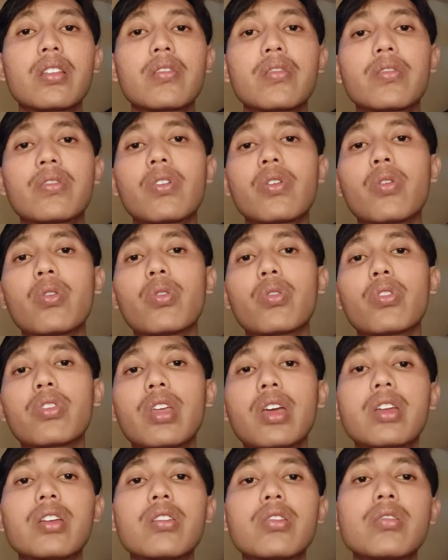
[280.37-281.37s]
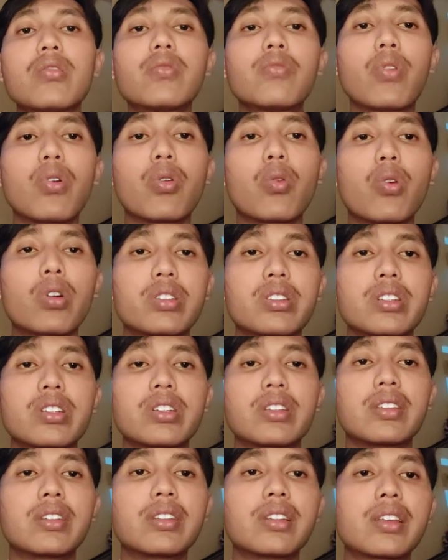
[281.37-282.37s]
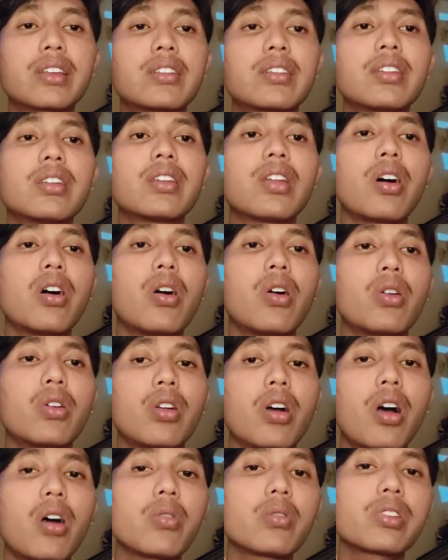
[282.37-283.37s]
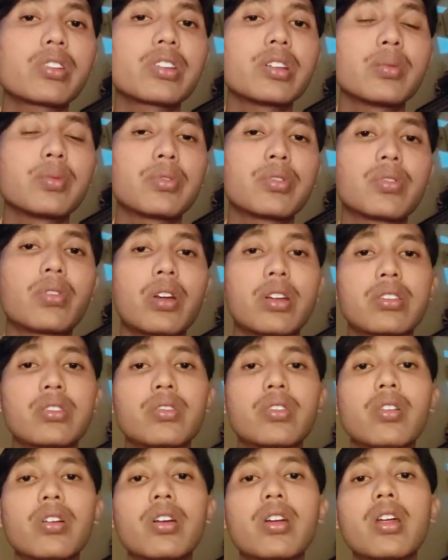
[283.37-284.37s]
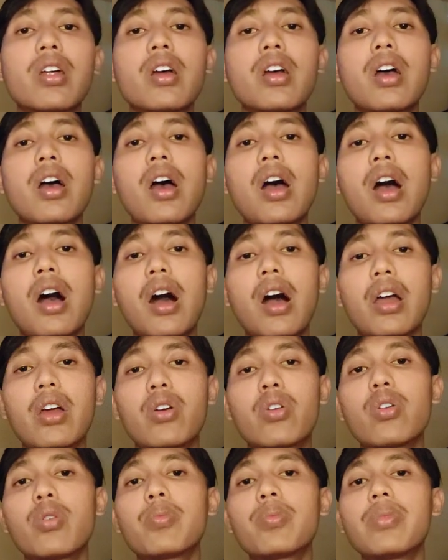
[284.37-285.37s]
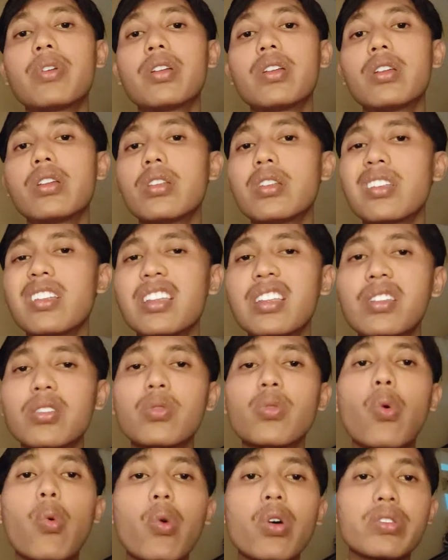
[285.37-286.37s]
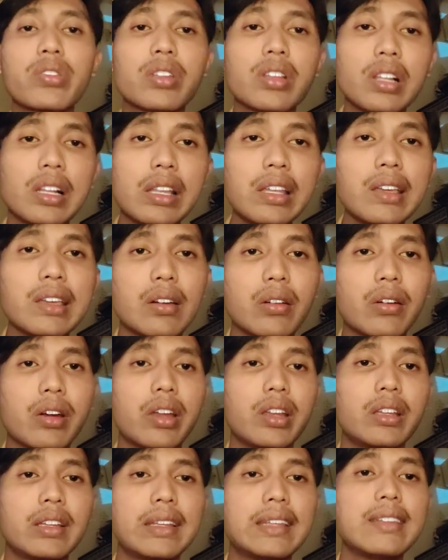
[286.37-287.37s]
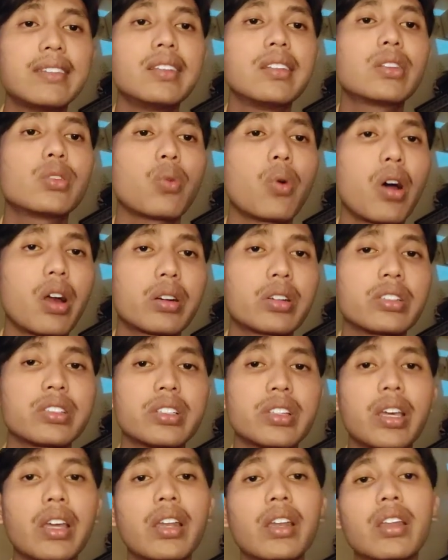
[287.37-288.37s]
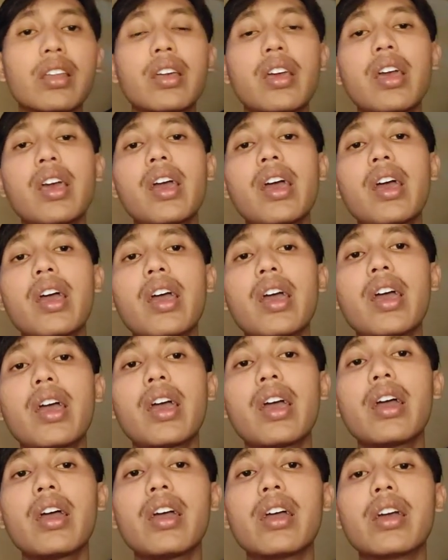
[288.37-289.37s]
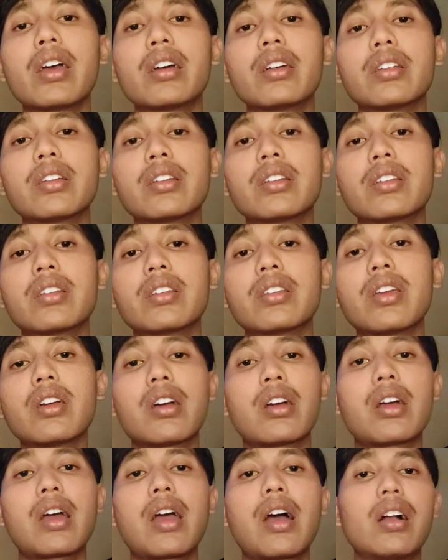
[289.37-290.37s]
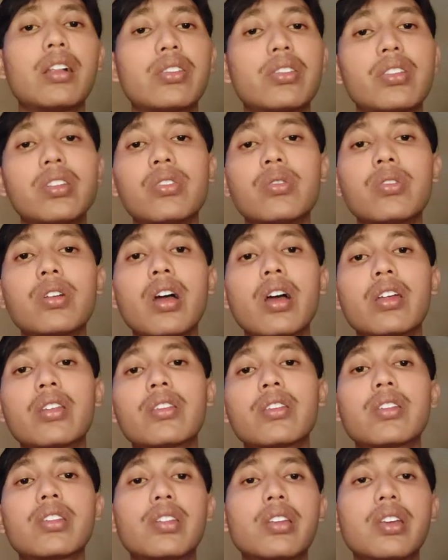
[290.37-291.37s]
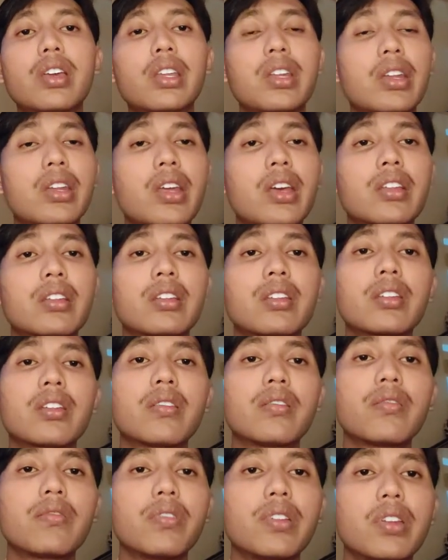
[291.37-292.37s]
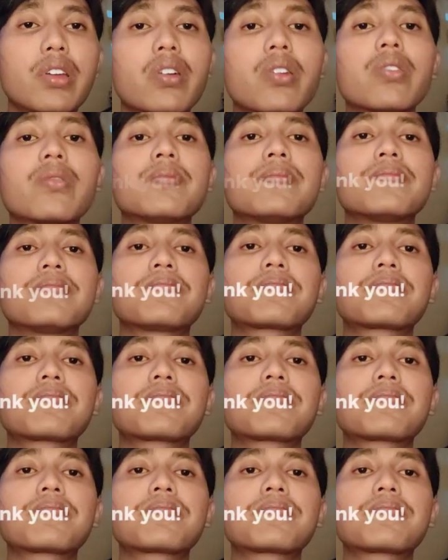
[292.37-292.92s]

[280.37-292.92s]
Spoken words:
So thank you for watching this lesson on ownership structure. I hope it was clear and easy to understand. And yeah, I'll see you guys in the next video.